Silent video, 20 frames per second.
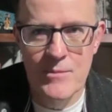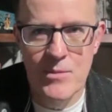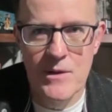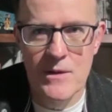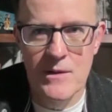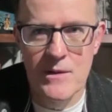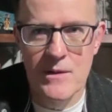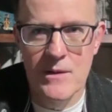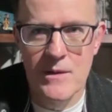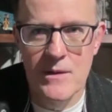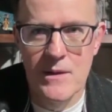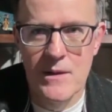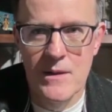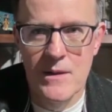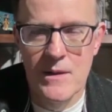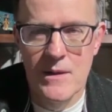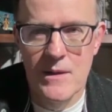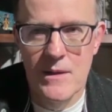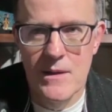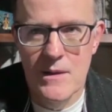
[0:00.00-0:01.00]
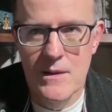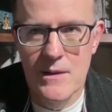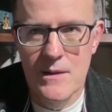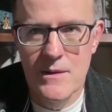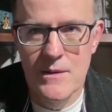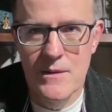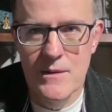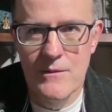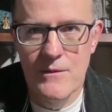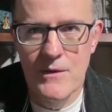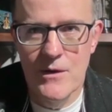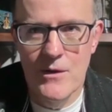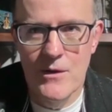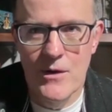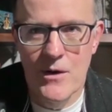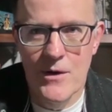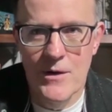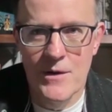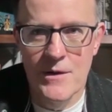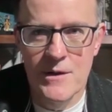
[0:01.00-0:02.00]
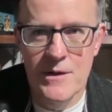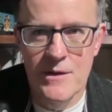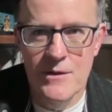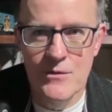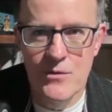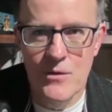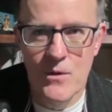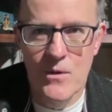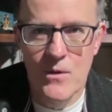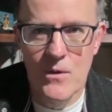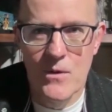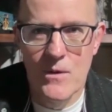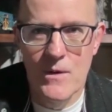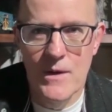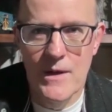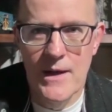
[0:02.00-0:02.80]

but they're very hard to control.